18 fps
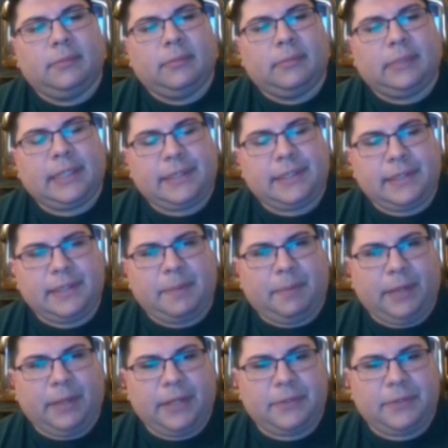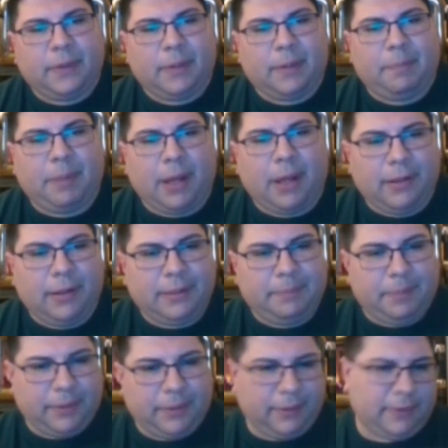This is a place where
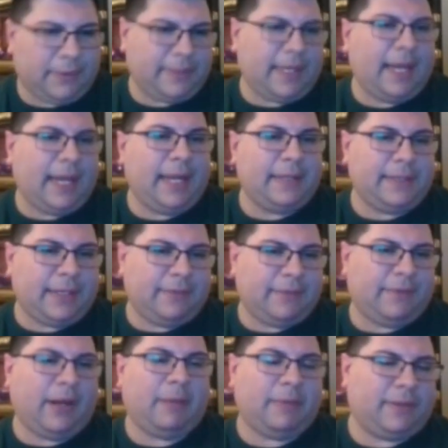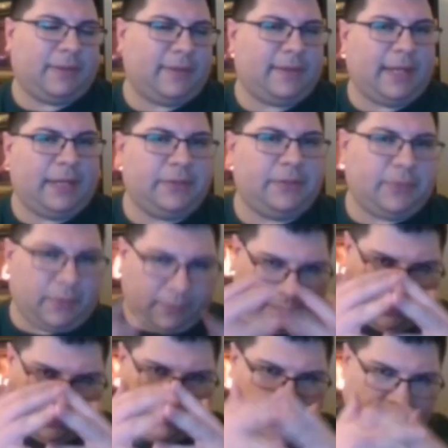political science and environmental science
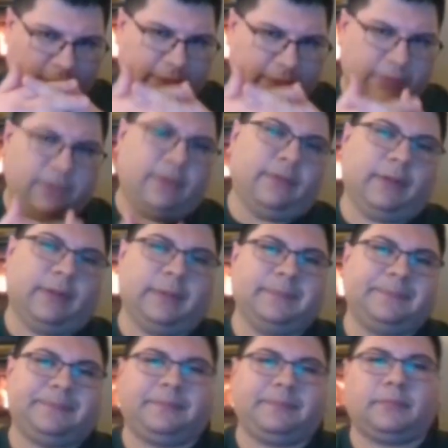sort of cross over.